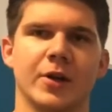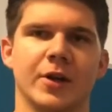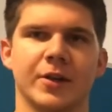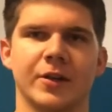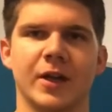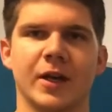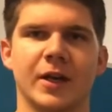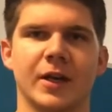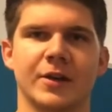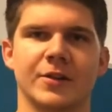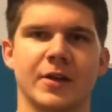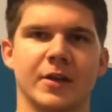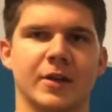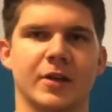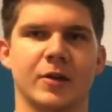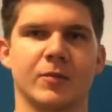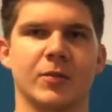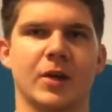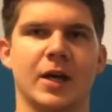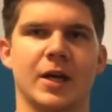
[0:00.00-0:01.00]
He's not going to take
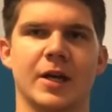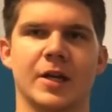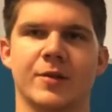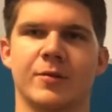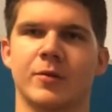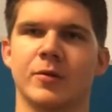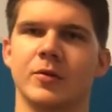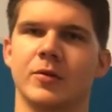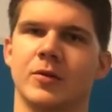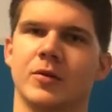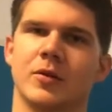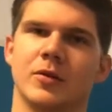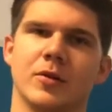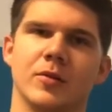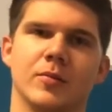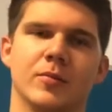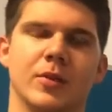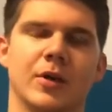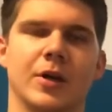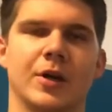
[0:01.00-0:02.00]
home the Heisman,
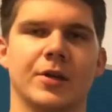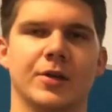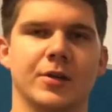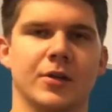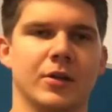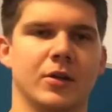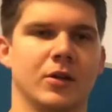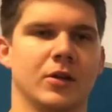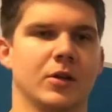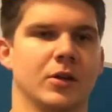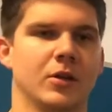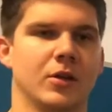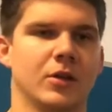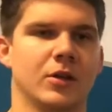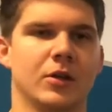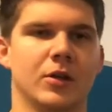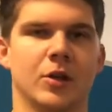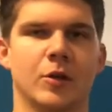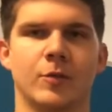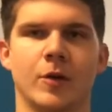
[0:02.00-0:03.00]
but
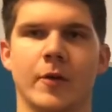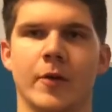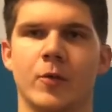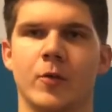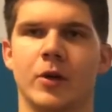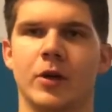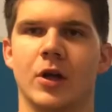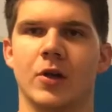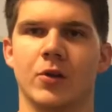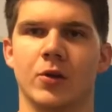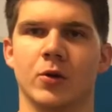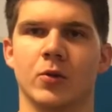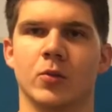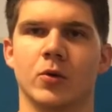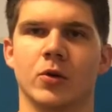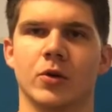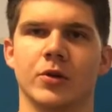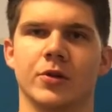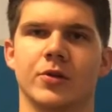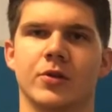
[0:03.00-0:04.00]
he'll probably win other
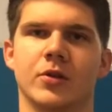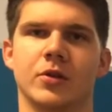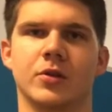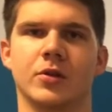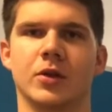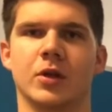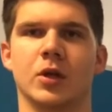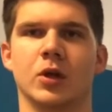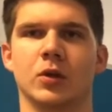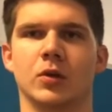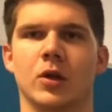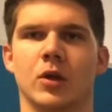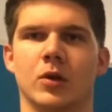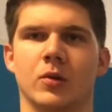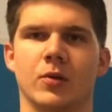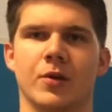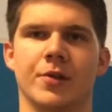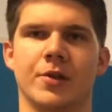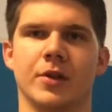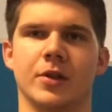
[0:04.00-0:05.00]
awards to go along
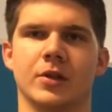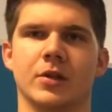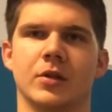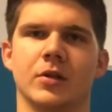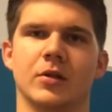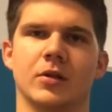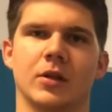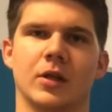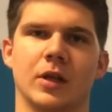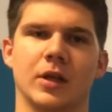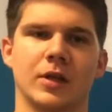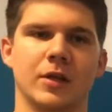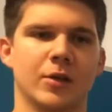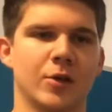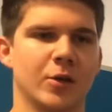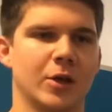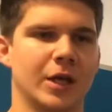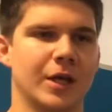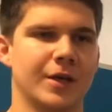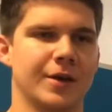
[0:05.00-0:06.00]
with it. And
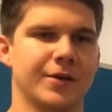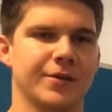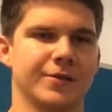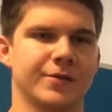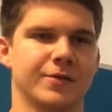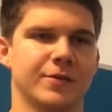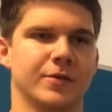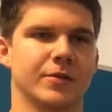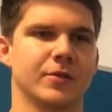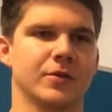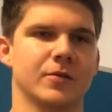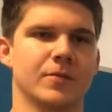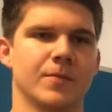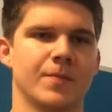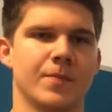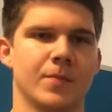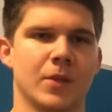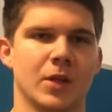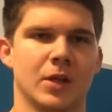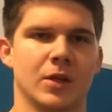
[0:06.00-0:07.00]
he'll have
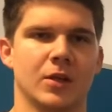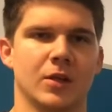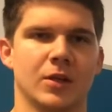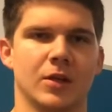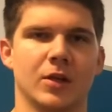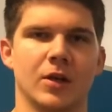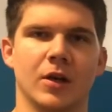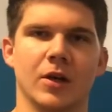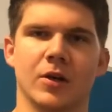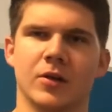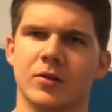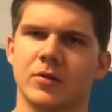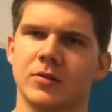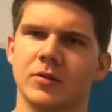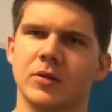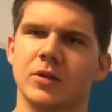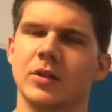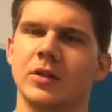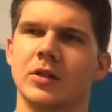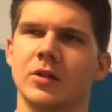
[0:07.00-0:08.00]
a
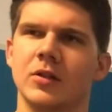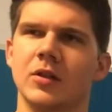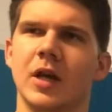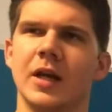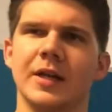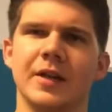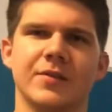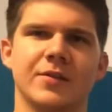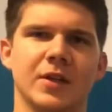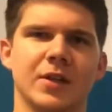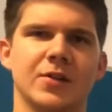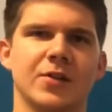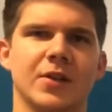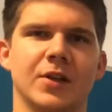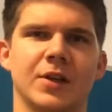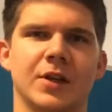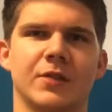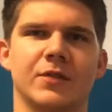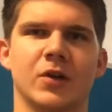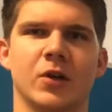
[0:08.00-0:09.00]
kind of decent
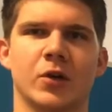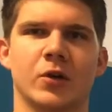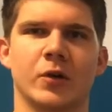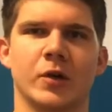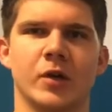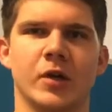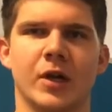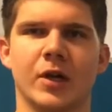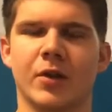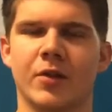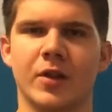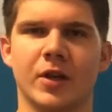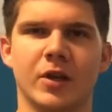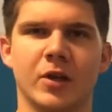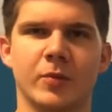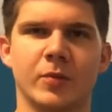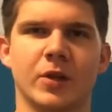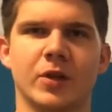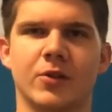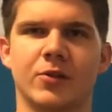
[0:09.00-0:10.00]
NFL career. I don't think he'll
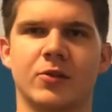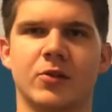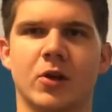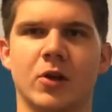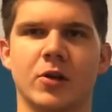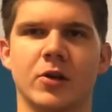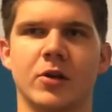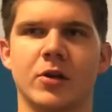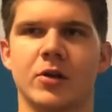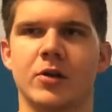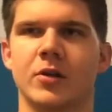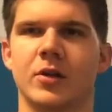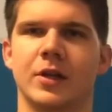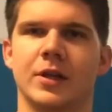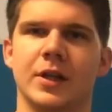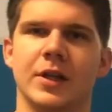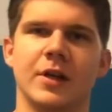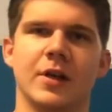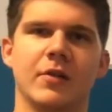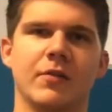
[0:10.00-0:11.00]
be a starter in
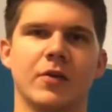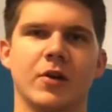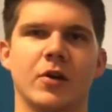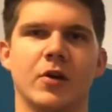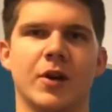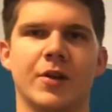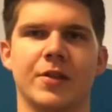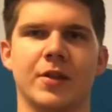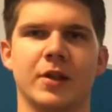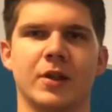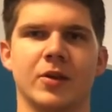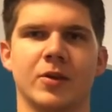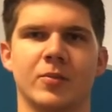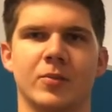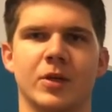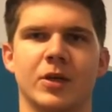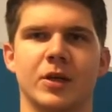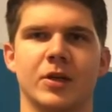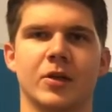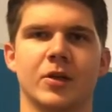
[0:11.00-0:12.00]
the NFL. I think he'll
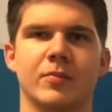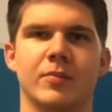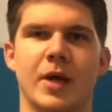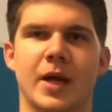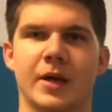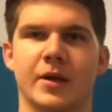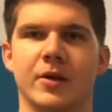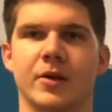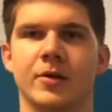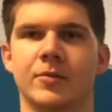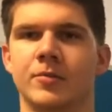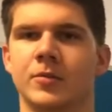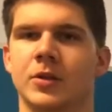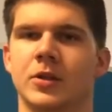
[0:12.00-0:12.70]
be a good backup.